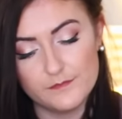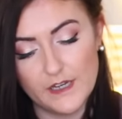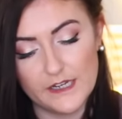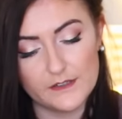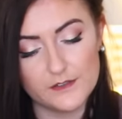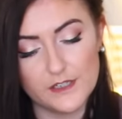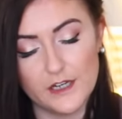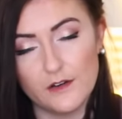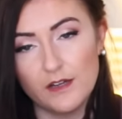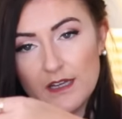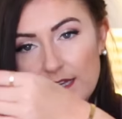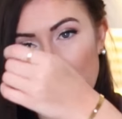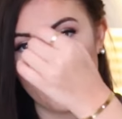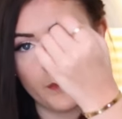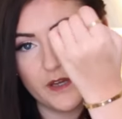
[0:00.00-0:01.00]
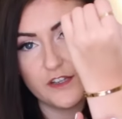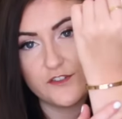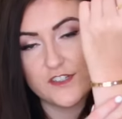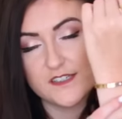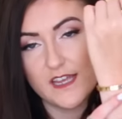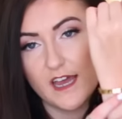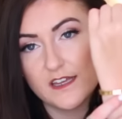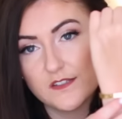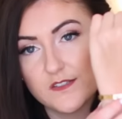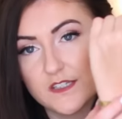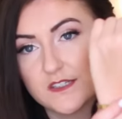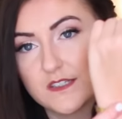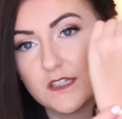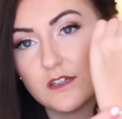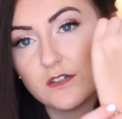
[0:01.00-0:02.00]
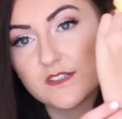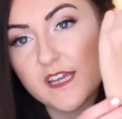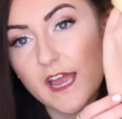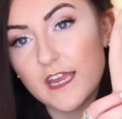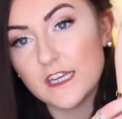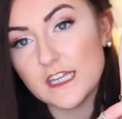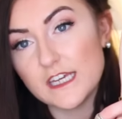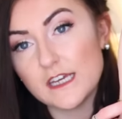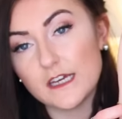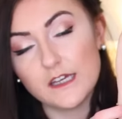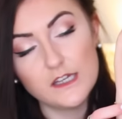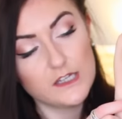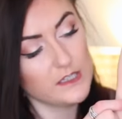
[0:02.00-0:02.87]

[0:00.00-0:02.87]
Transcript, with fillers: I don't know. But it just has this little tiny